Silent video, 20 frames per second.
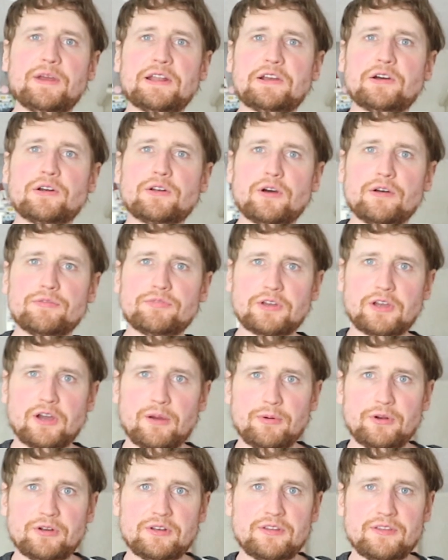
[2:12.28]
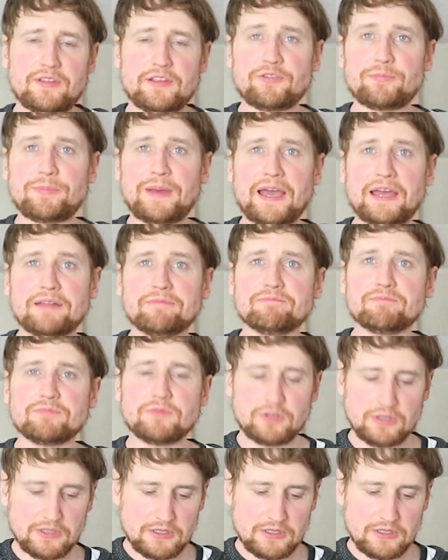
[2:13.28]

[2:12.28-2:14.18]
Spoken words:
I went and got it off the cupboard, this pan.